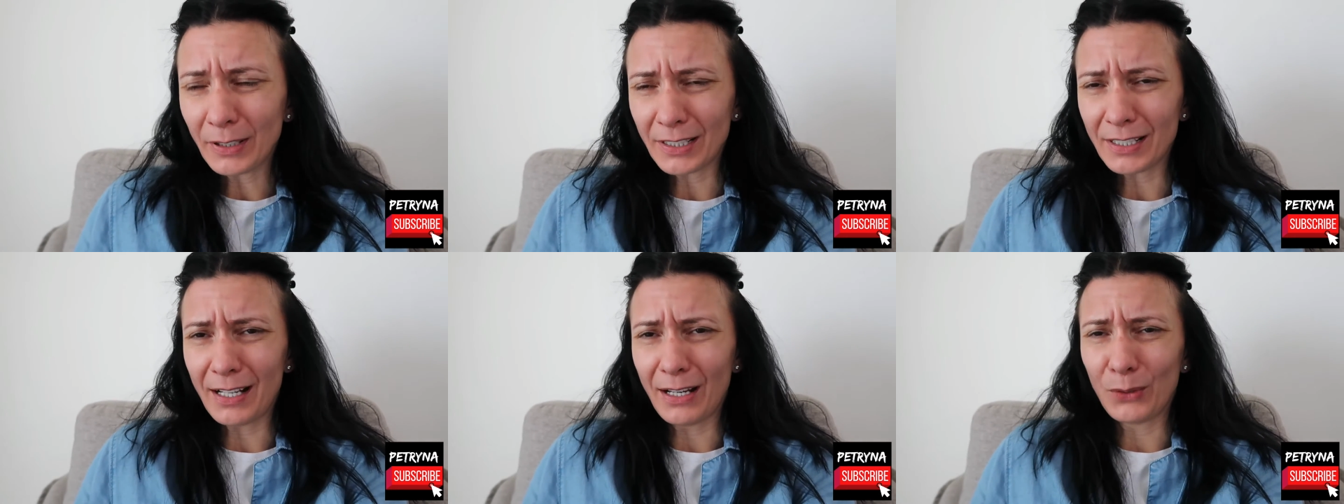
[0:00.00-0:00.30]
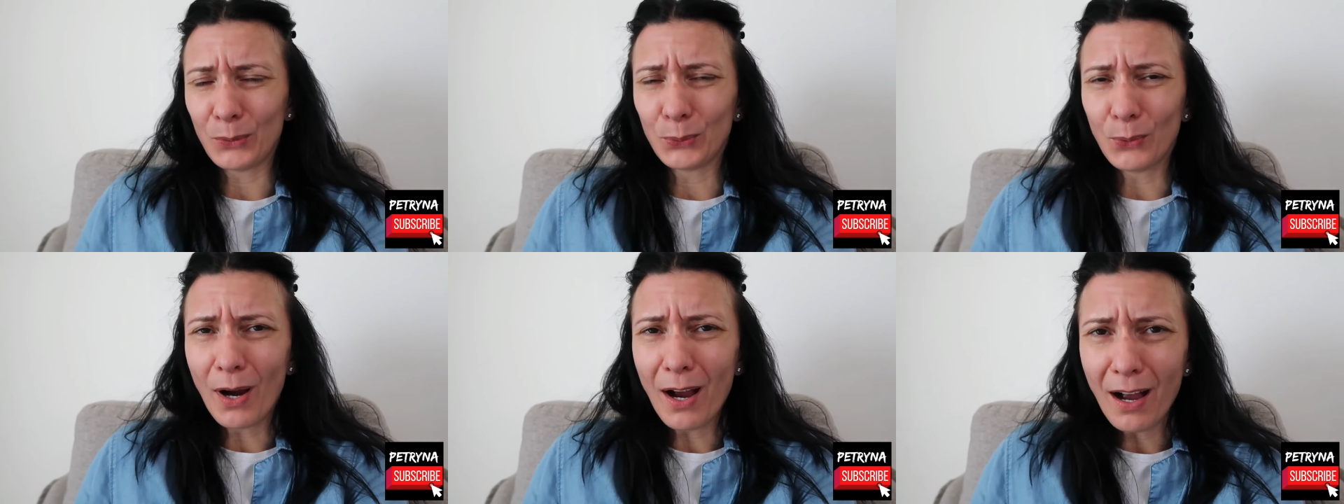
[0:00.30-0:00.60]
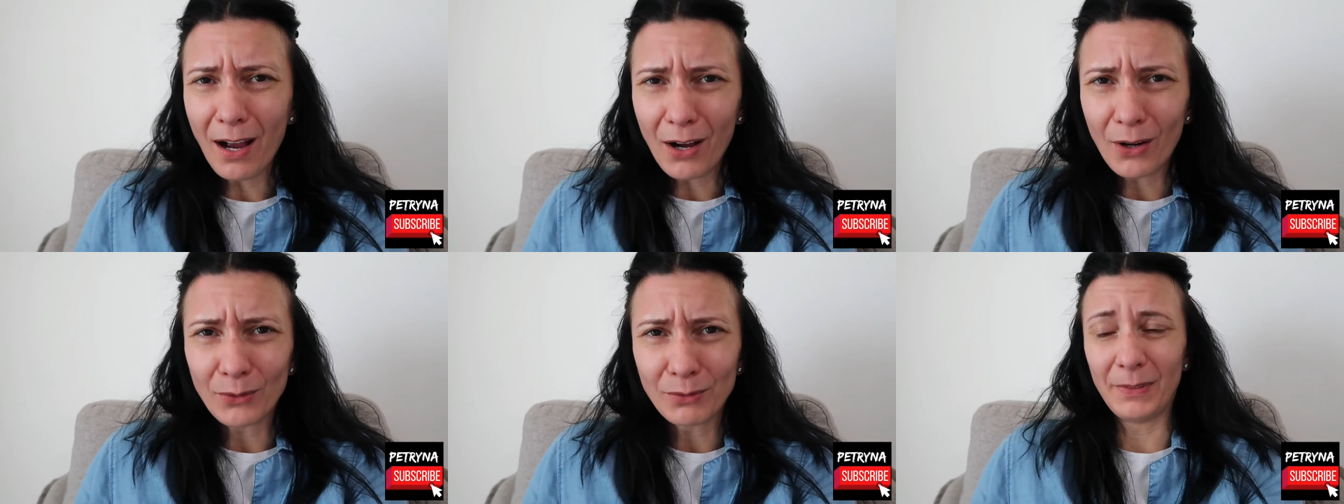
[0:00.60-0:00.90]
It's like,
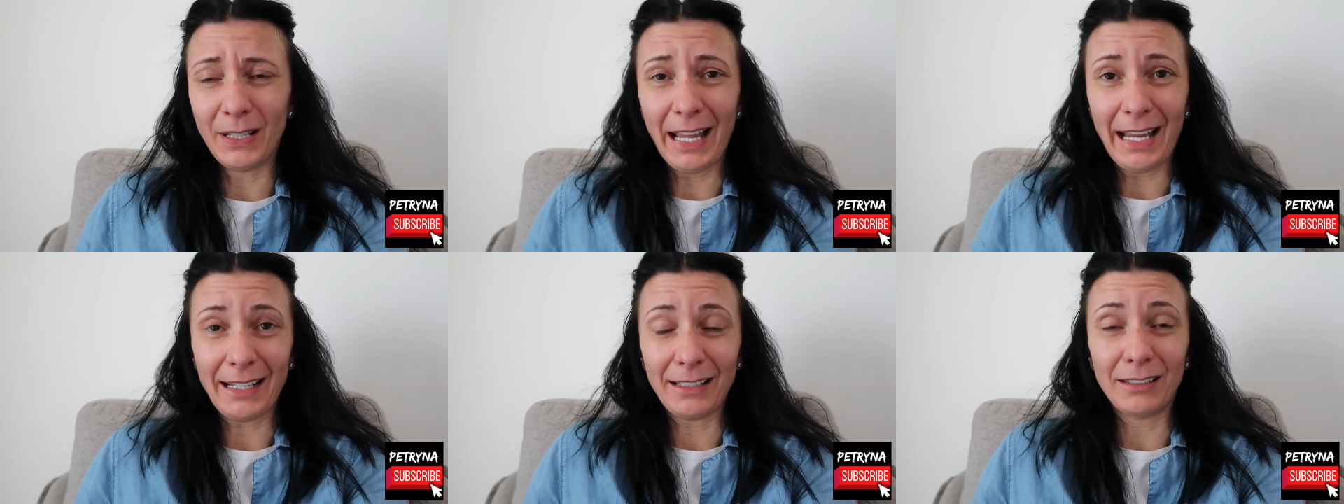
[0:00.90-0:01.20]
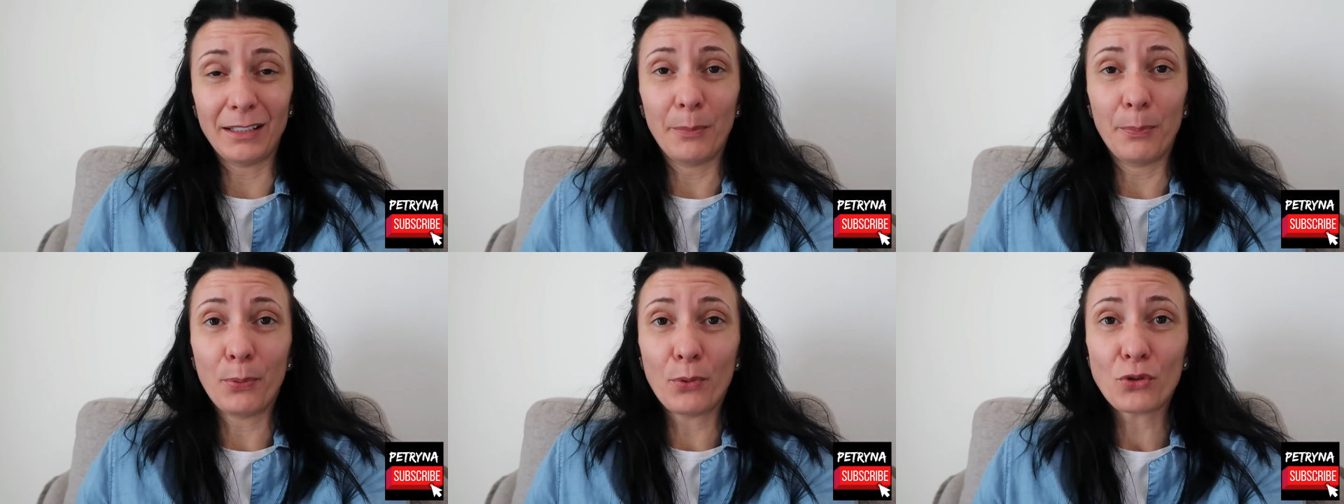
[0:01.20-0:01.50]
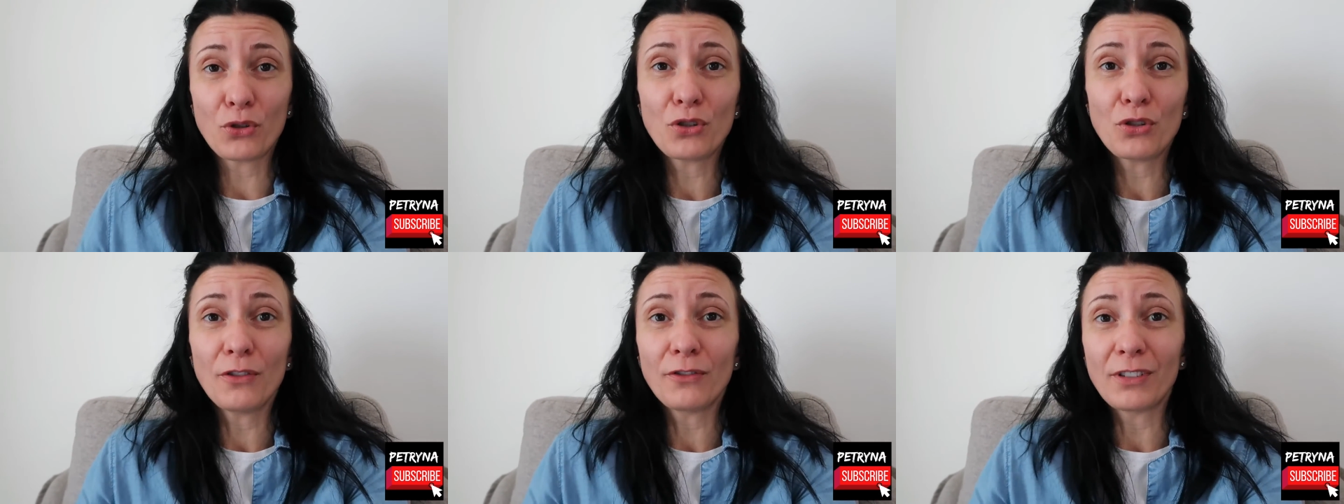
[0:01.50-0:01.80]
wow, like the
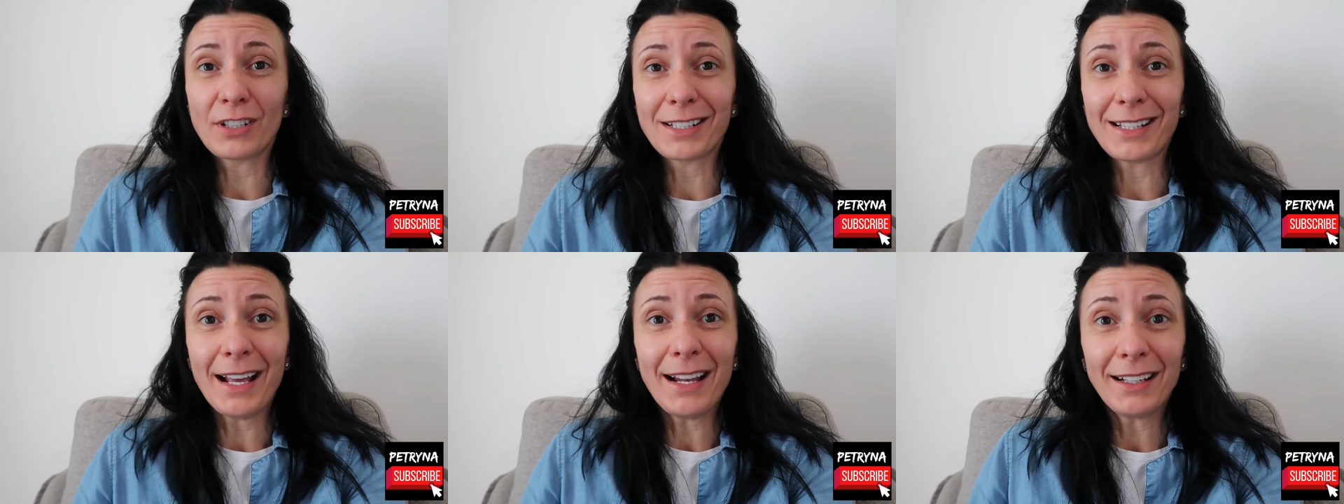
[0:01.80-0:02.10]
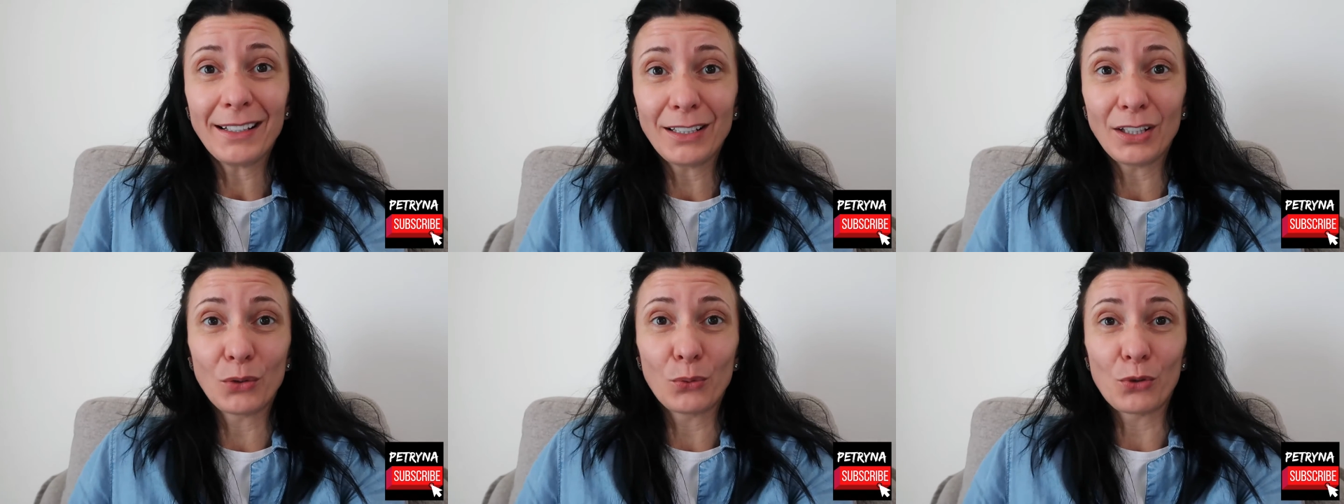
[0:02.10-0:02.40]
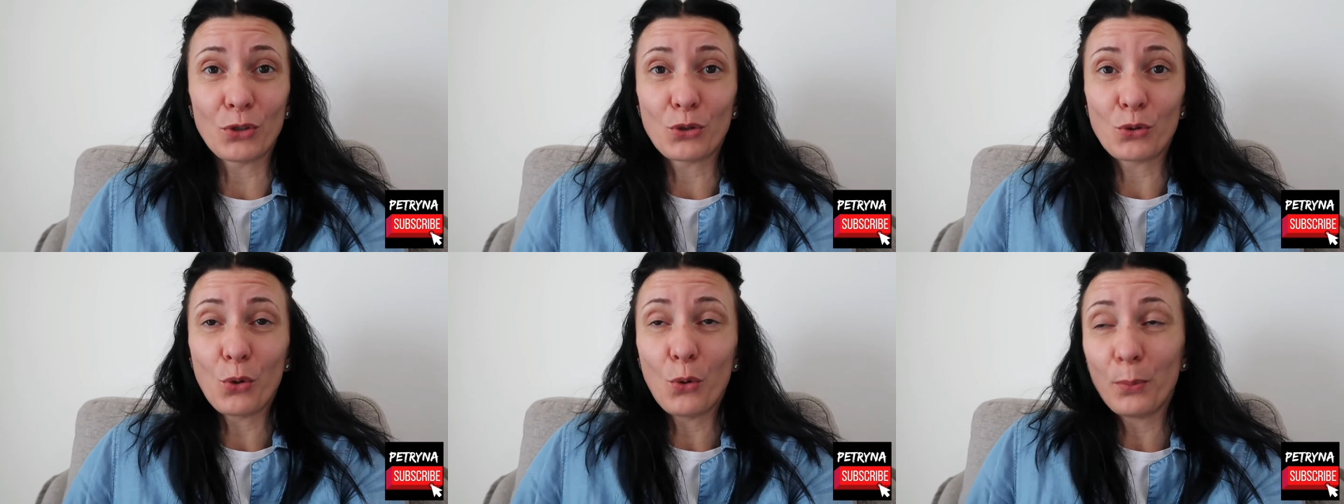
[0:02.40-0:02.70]
portion of the salad, it
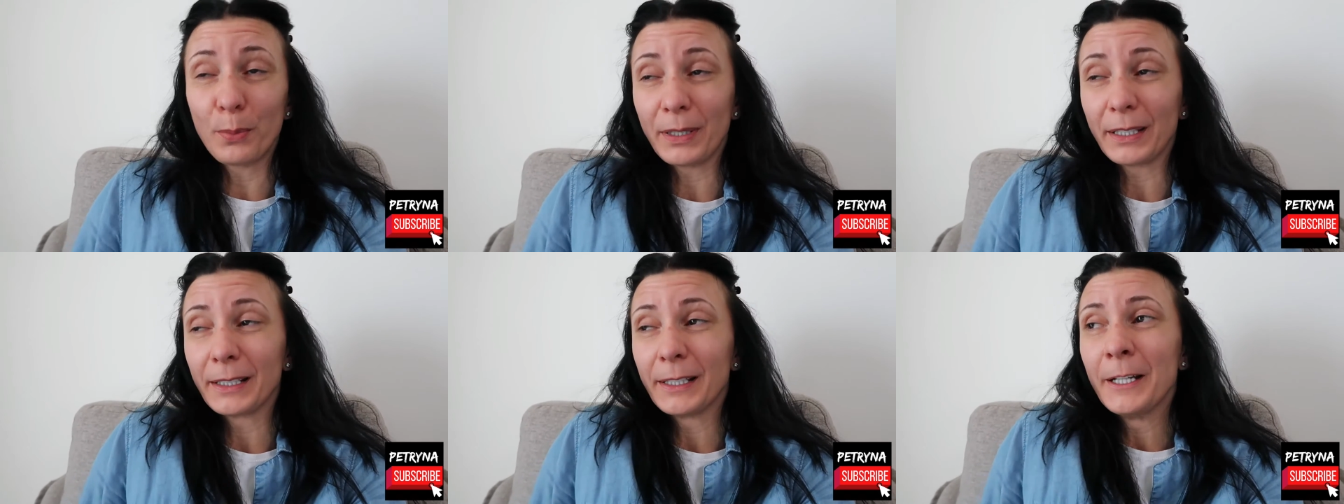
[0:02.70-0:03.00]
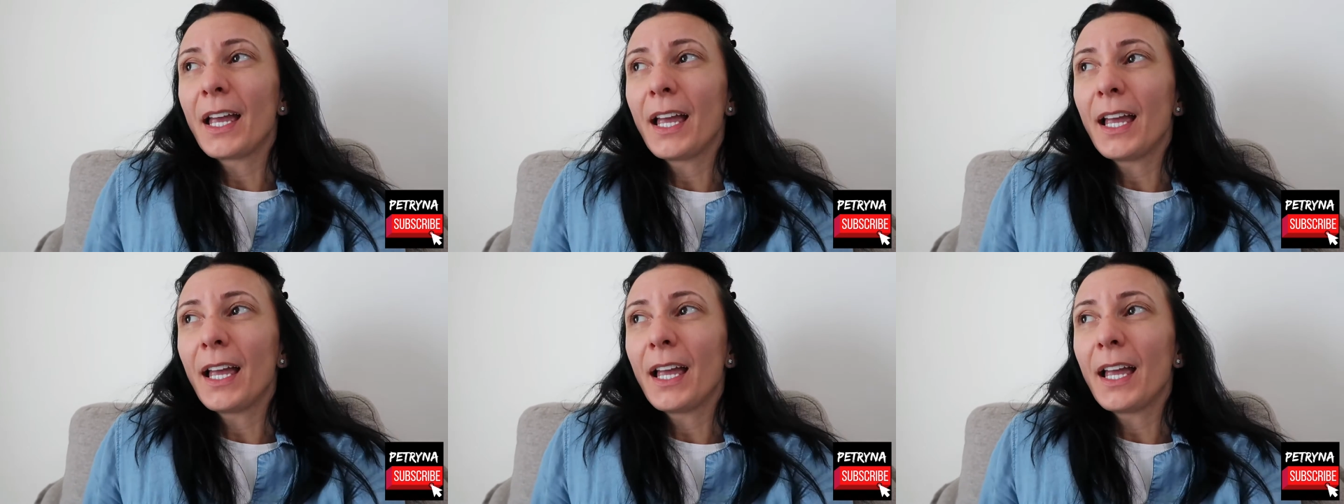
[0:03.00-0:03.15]
was so big.